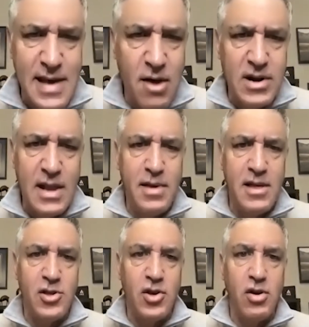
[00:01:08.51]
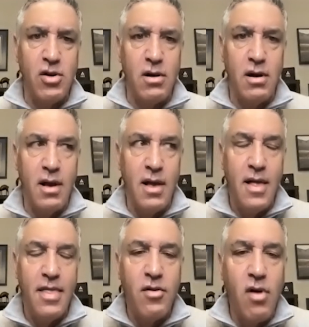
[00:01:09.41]
How could he be insecure?
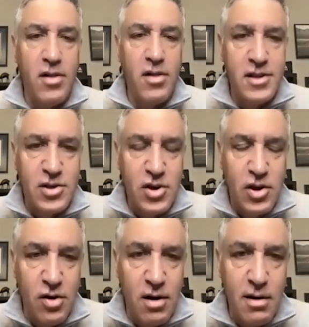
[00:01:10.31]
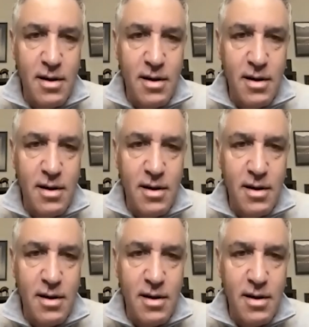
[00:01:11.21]
They're all insecure.